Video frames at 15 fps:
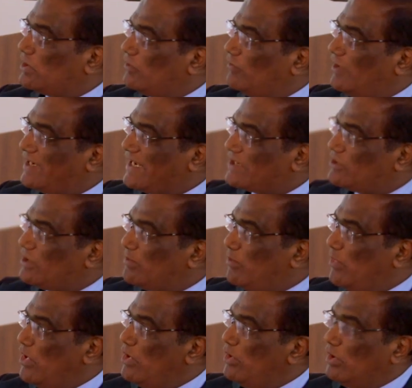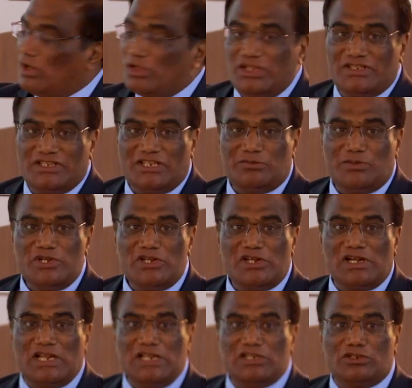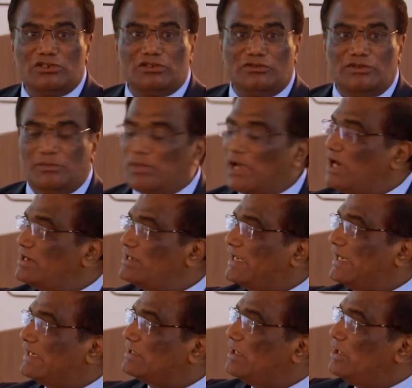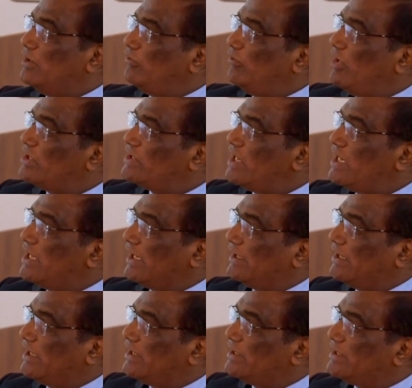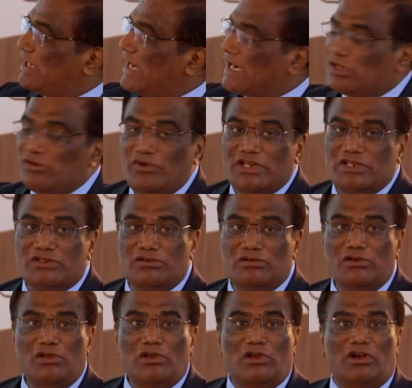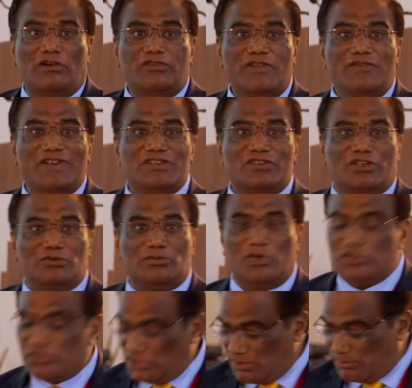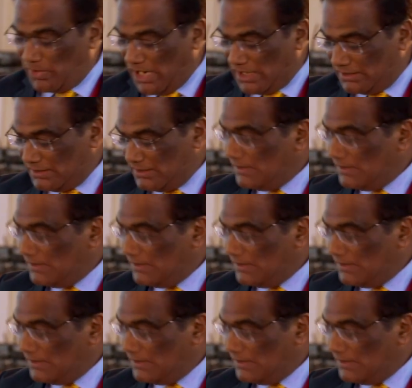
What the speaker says: and we test them on the suspension cultures of the plant cells. We see that there is an activation of defense response in the plant.